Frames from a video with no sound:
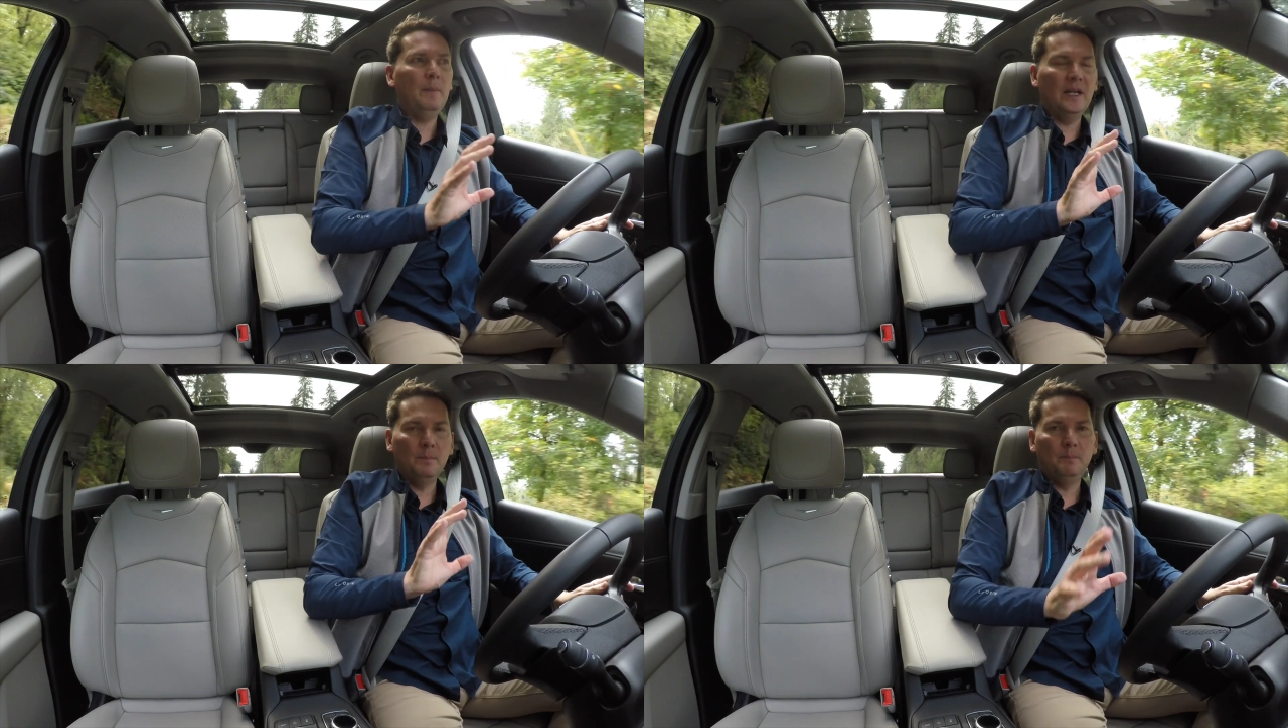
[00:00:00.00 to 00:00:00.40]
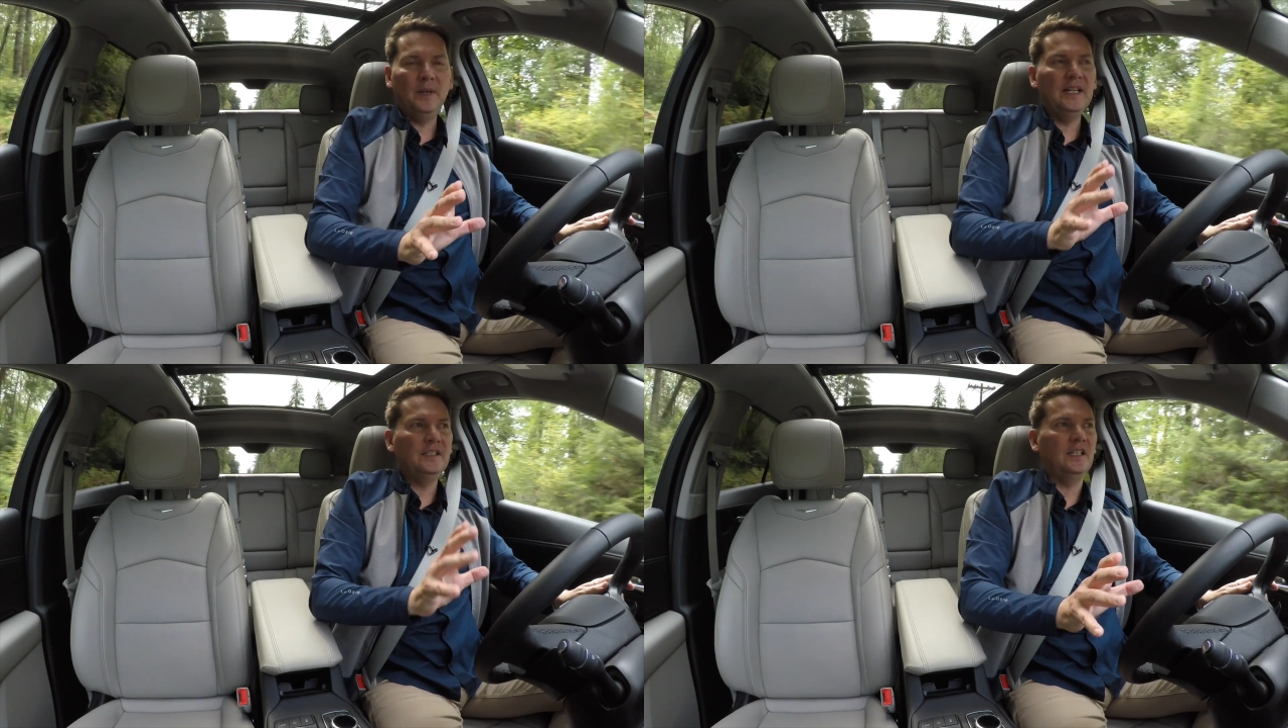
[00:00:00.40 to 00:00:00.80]
made a
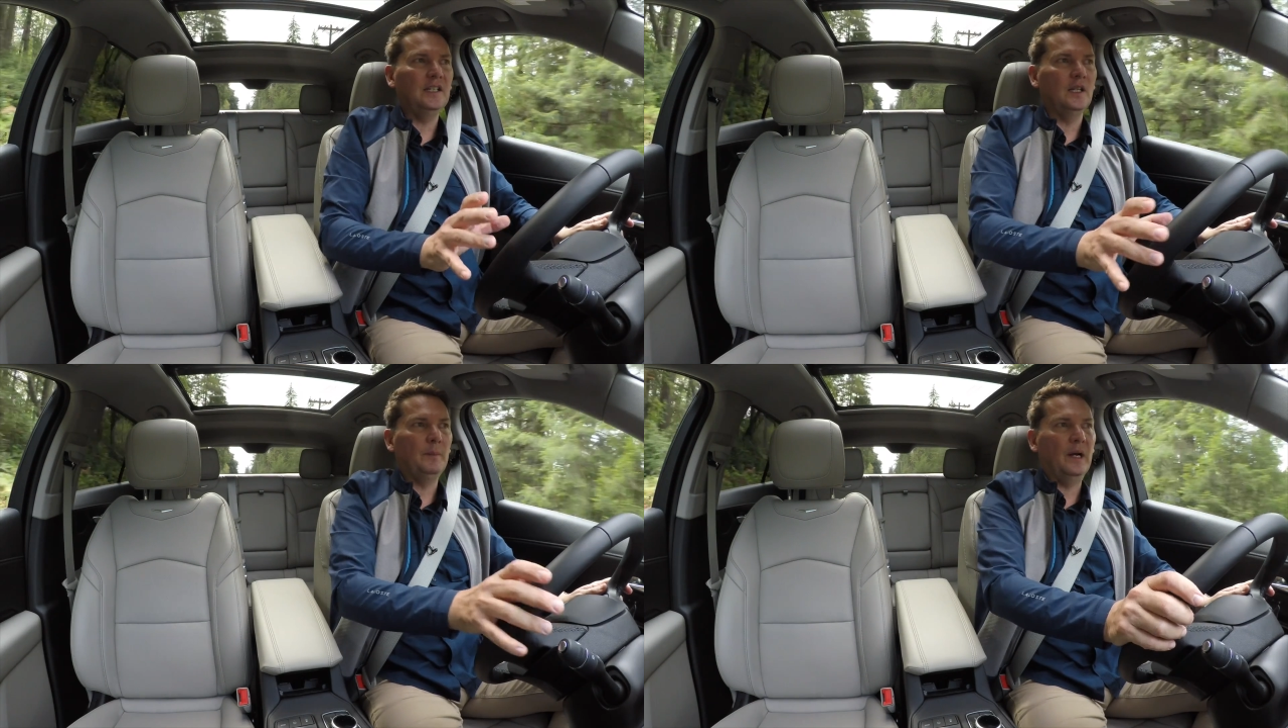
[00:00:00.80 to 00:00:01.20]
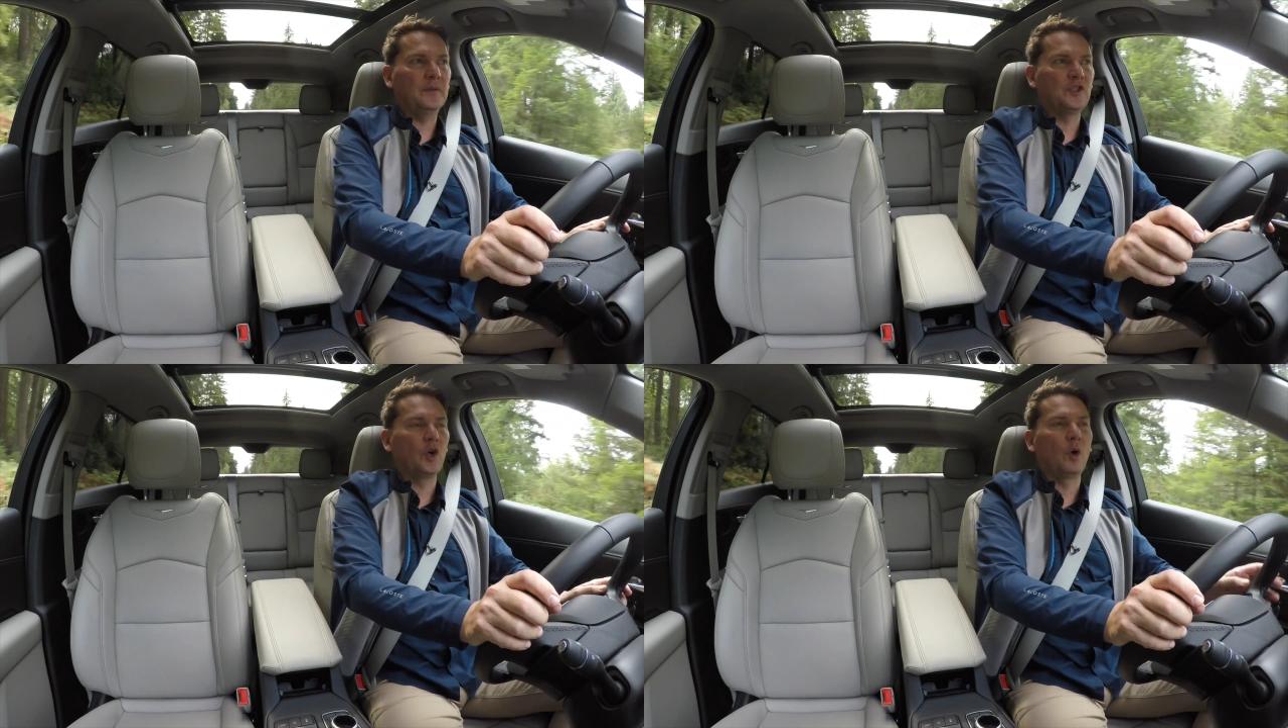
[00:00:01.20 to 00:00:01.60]
big deal about
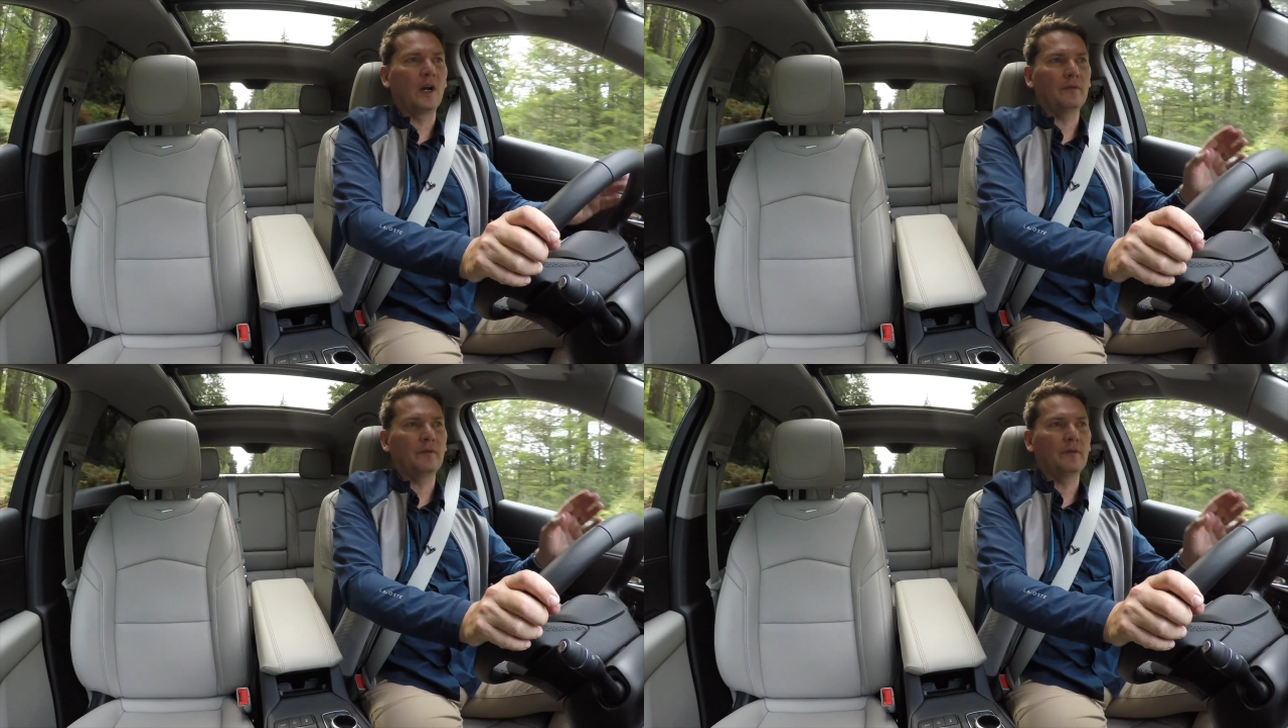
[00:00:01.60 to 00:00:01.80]
the torque.